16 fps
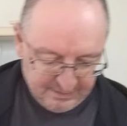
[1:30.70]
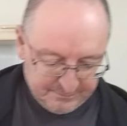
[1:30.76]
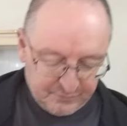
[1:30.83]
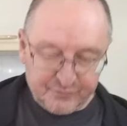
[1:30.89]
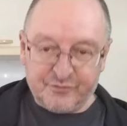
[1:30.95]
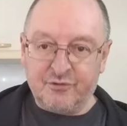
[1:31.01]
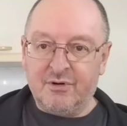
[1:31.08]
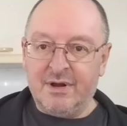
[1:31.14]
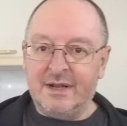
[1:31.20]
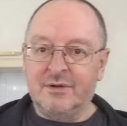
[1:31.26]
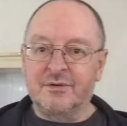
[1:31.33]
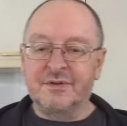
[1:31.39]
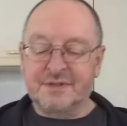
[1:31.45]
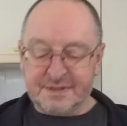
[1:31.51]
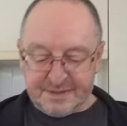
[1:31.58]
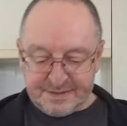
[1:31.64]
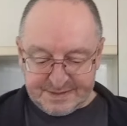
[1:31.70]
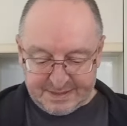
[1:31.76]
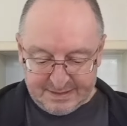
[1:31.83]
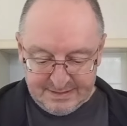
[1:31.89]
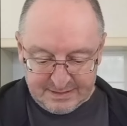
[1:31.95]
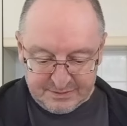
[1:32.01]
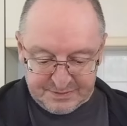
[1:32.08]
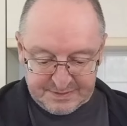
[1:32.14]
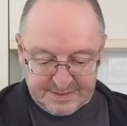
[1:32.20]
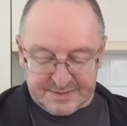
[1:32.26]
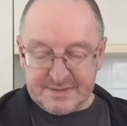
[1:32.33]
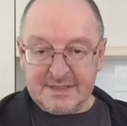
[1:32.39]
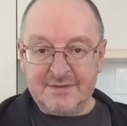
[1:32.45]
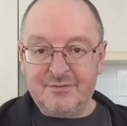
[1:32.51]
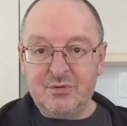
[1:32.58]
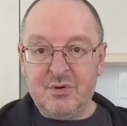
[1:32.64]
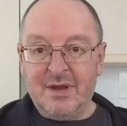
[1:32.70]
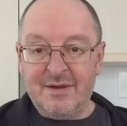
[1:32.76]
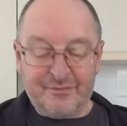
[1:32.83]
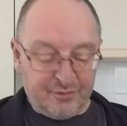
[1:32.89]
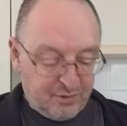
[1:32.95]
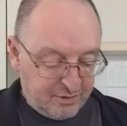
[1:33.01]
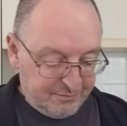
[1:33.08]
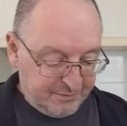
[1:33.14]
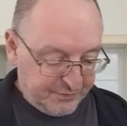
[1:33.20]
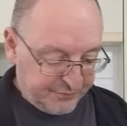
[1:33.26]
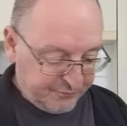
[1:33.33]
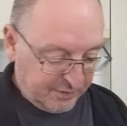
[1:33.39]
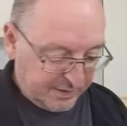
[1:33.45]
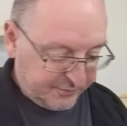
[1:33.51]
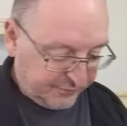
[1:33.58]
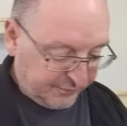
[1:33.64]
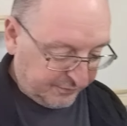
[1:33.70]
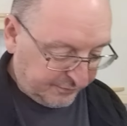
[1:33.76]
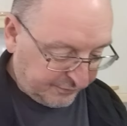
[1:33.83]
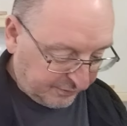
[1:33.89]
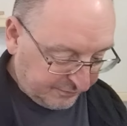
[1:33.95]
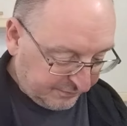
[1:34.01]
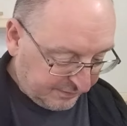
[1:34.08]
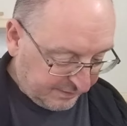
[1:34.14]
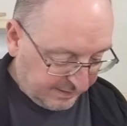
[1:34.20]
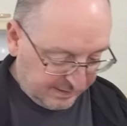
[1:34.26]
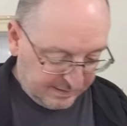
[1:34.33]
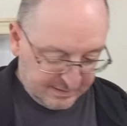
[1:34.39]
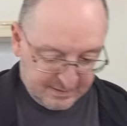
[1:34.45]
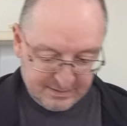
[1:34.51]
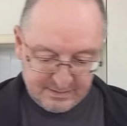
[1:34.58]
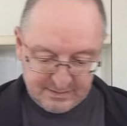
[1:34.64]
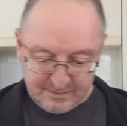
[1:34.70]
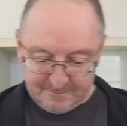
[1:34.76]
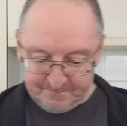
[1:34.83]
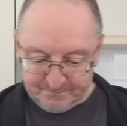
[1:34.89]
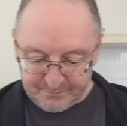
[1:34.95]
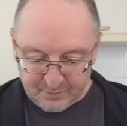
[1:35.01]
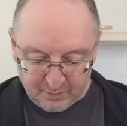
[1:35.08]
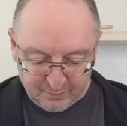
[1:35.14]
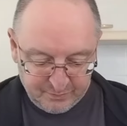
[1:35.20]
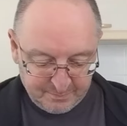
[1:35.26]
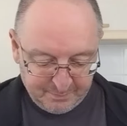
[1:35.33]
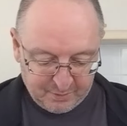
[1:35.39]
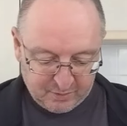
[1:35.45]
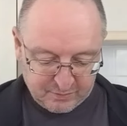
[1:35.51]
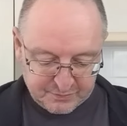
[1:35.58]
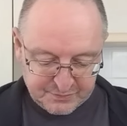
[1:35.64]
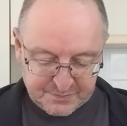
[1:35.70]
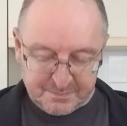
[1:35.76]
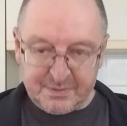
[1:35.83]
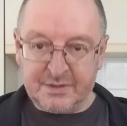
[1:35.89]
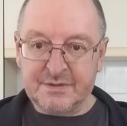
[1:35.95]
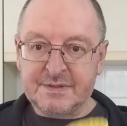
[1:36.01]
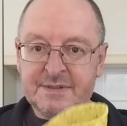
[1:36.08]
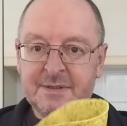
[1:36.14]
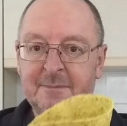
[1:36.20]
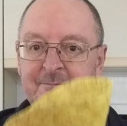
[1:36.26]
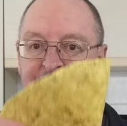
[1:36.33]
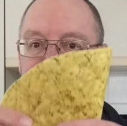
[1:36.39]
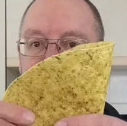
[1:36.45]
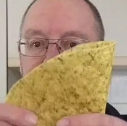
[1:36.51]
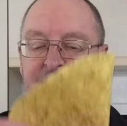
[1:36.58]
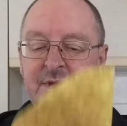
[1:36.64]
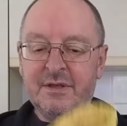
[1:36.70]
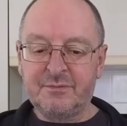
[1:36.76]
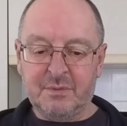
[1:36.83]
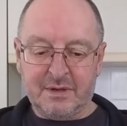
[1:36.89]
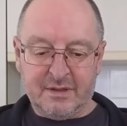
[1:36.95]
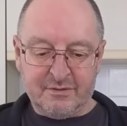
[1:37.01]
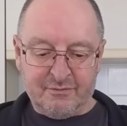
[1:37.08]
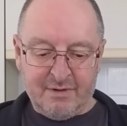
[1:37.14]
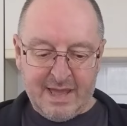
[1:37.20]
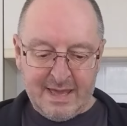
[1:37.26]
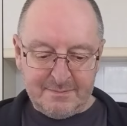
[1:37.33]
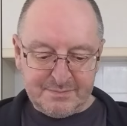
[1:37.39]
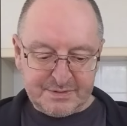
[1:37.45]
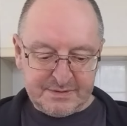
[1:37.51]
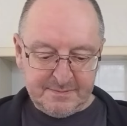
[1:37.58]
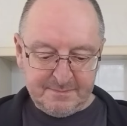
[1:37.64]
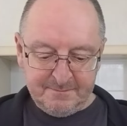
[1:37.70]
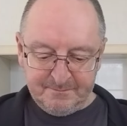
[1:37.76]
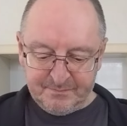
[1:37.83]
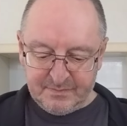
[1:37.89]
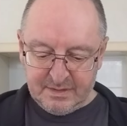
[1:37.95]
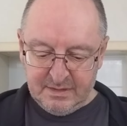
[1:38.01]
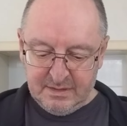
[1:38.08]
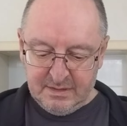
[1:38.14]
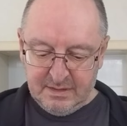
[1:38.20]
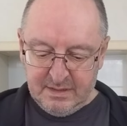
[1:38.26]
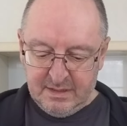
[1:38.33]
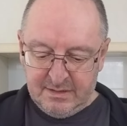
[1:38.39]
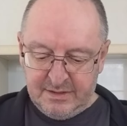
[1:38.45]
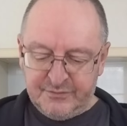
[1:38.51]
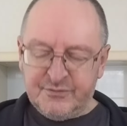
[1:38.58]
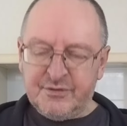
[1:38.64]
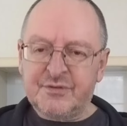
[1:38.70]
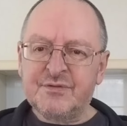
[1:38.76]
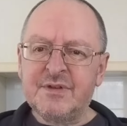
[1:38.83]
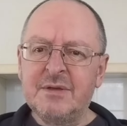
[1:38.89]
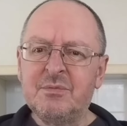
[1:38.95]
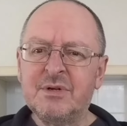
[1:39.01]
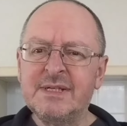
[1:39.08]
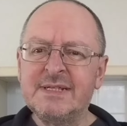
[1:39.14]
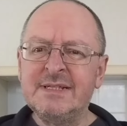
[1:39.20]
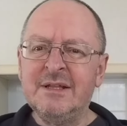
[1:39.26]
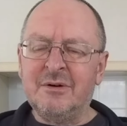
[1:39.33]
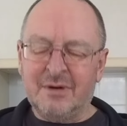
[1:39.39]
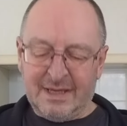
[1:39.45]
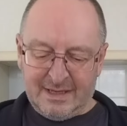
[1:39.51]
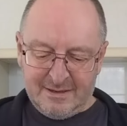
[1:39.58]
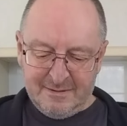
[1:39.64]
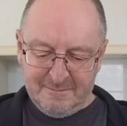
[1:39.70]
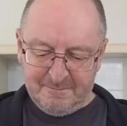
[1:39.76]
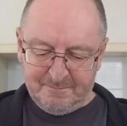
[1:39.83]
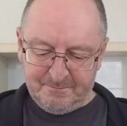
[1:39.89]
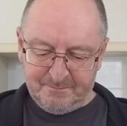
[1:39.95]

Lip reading: Not sure how long it's going to take, because it doesn't give you air fryer instructions on the box, but there's one of the wraps. Let's just see what it's like.